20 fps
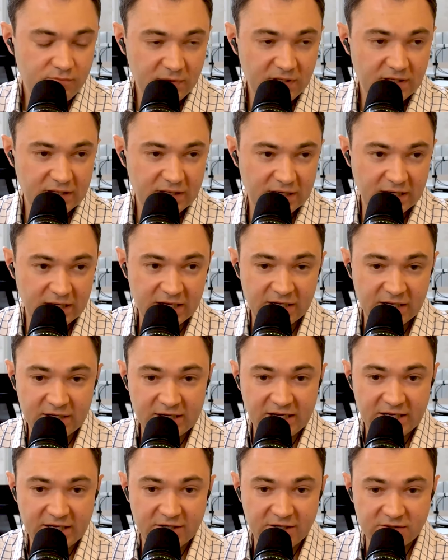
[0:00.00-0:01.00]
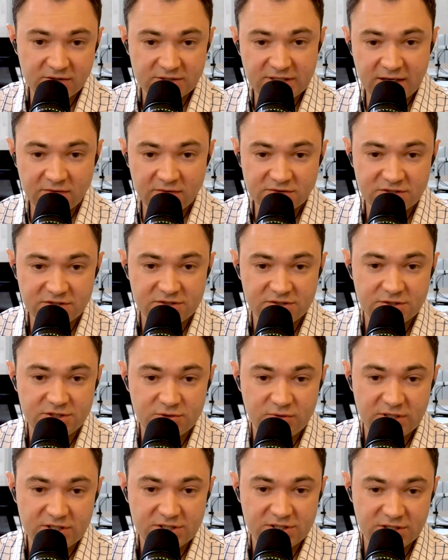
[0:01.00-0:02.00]
I noticed that was a
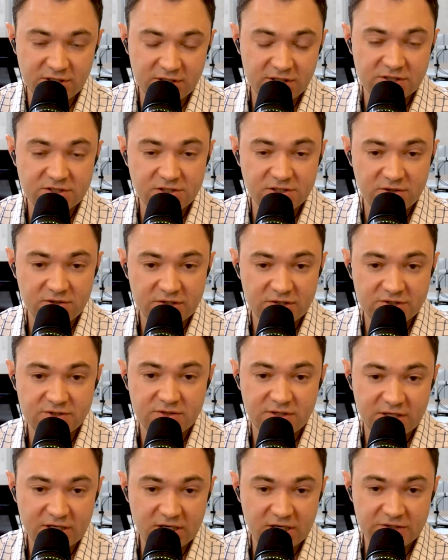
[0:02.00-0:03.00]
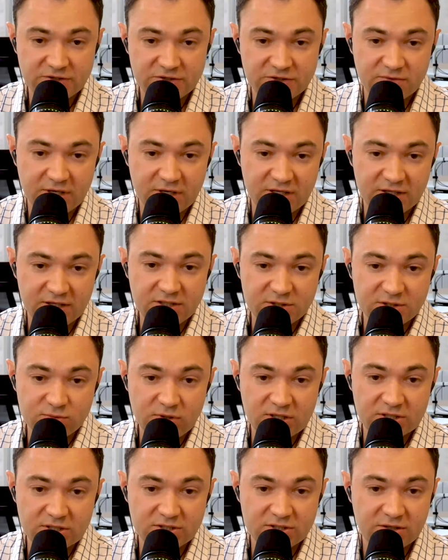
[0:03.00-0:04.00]
situation in these units. So then I also ran the
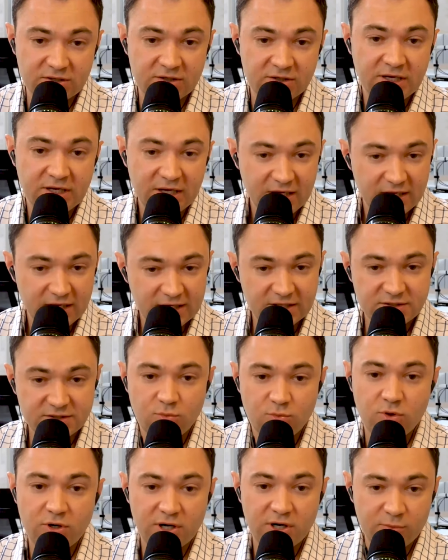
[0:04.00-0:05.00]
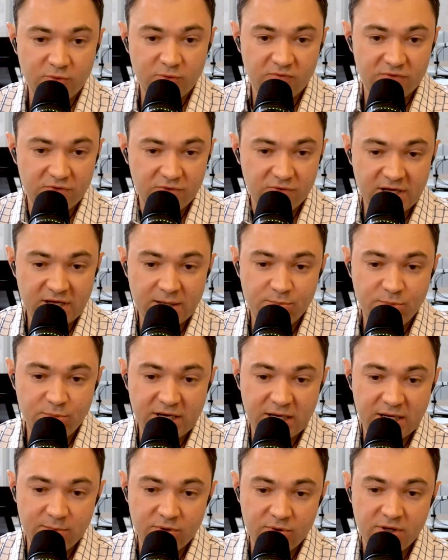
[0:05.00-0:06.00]
dishwasher, get some water moving through that
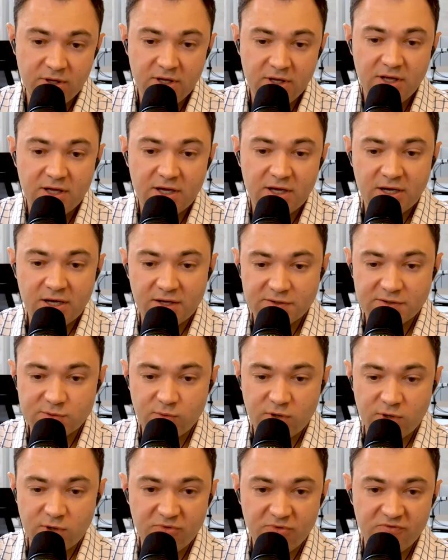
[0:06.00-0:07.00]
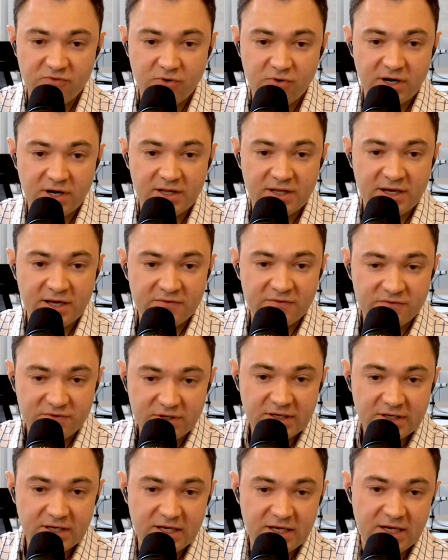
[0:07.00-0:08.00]
pipe as well before I
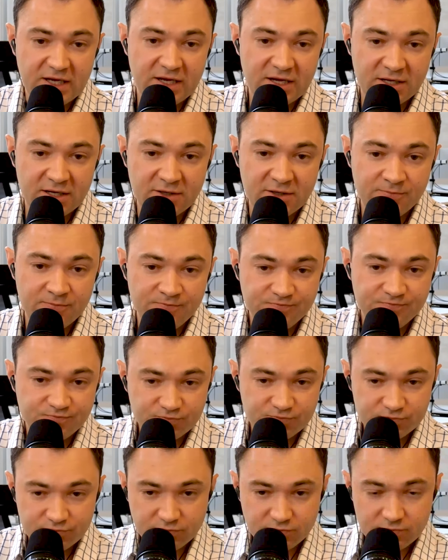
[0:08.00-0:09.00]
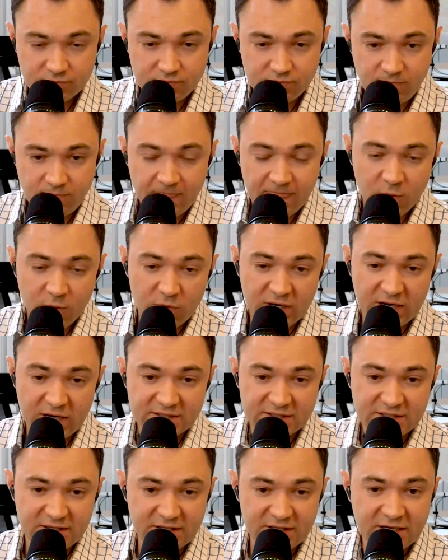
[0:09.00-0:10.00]
left, and went
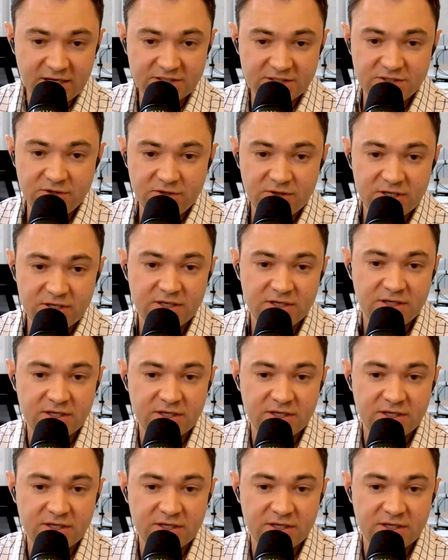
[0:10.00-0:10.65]
on to the next unit.